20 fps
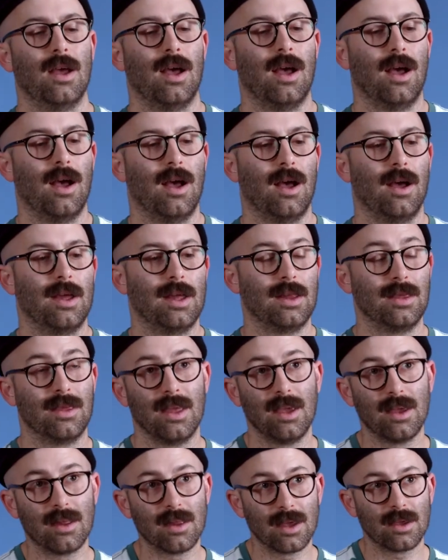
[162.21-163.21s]
and
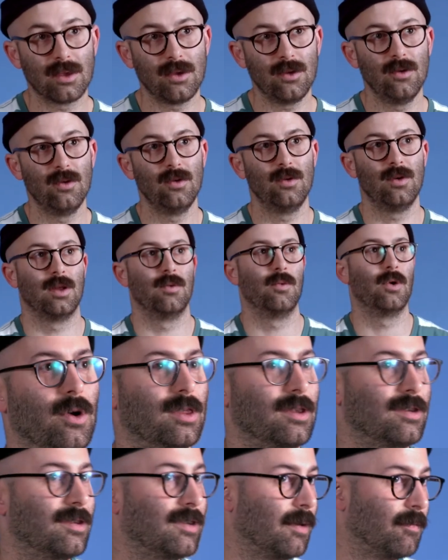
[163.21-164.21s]
think like you and
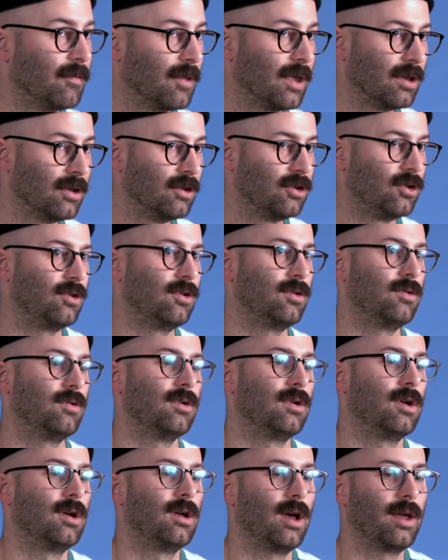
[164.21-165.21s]
want the same thing as
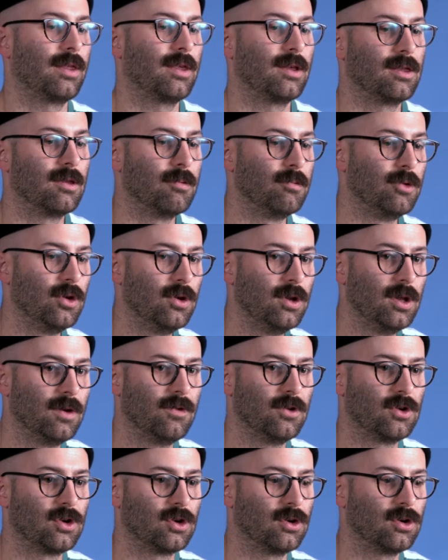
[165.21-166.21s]
you. I think the beauty of
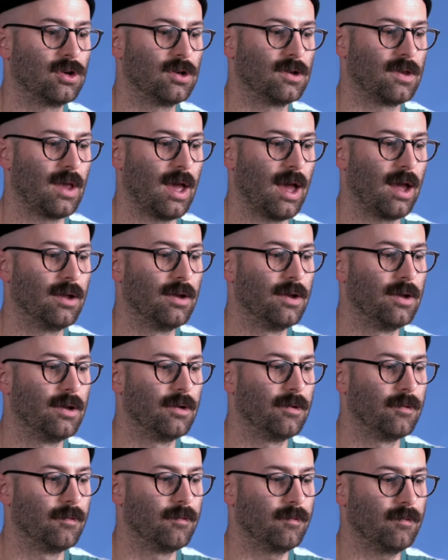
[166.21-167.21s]
the church is that
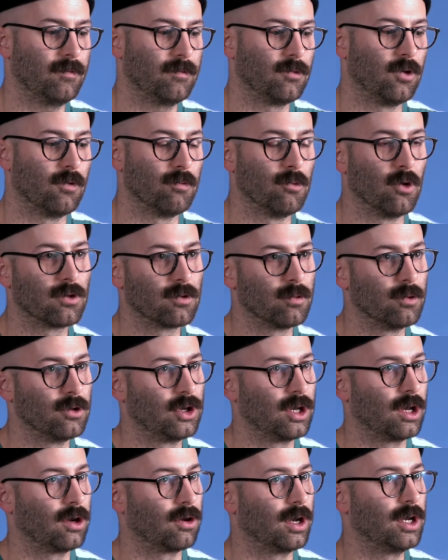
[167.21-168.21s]
you have multiple
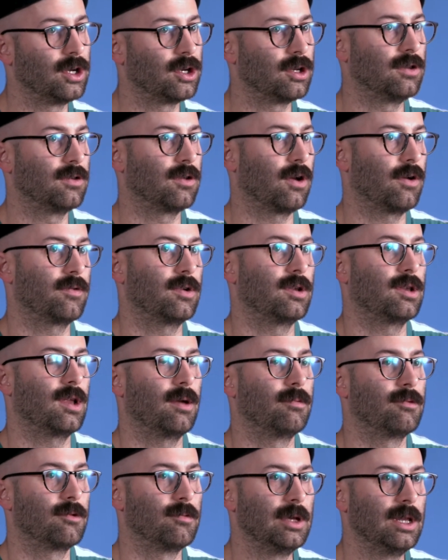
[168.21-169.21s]
generations
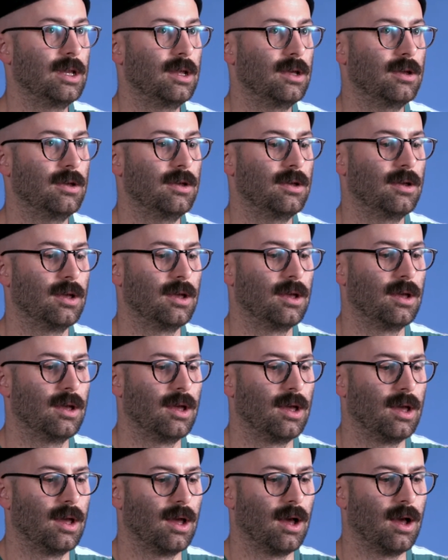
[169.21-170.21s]
oftentimes meeting.
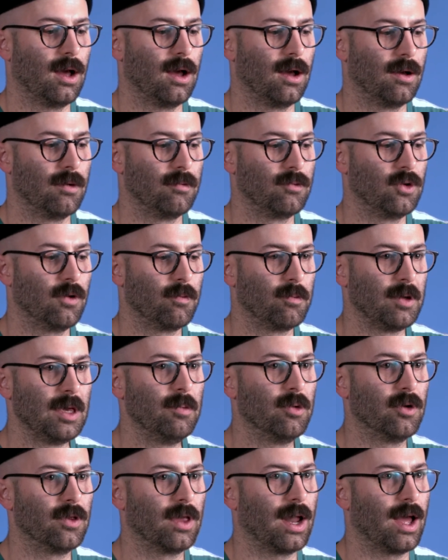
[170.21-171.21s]
You have
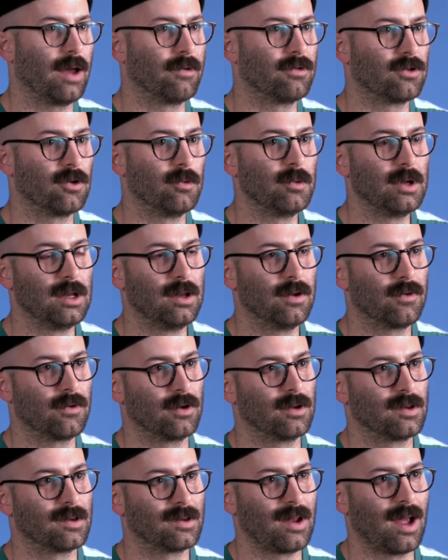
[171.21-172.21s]
people that have so many
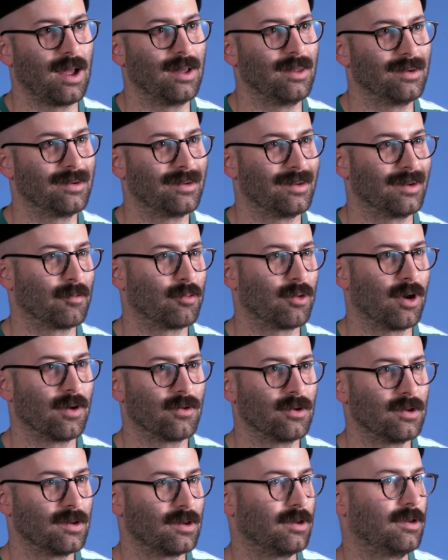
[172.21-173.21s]
different stylistic
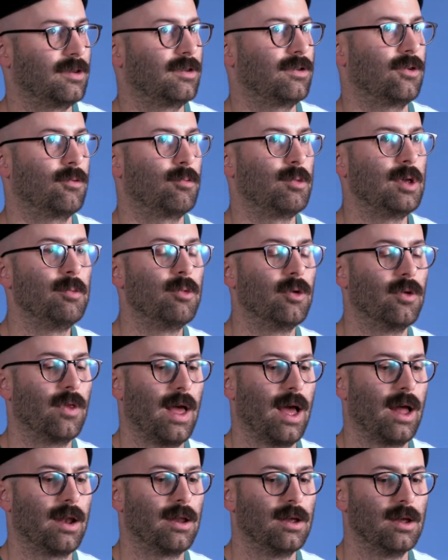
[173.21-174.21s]
preferences. You have people
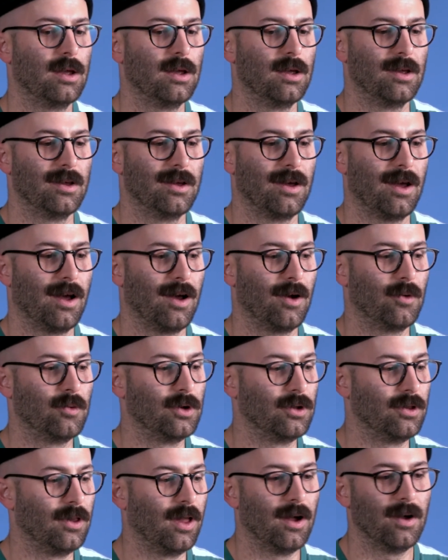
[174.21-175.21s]
that
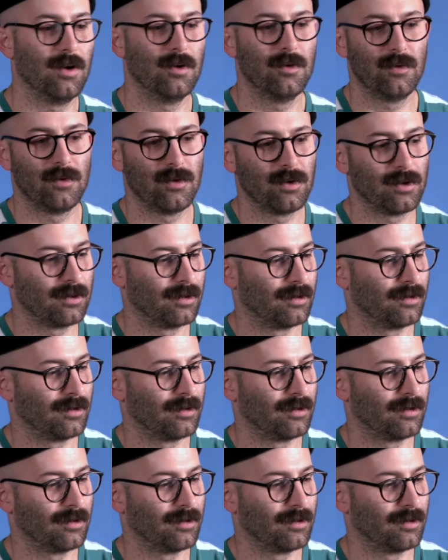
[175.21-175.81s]
will love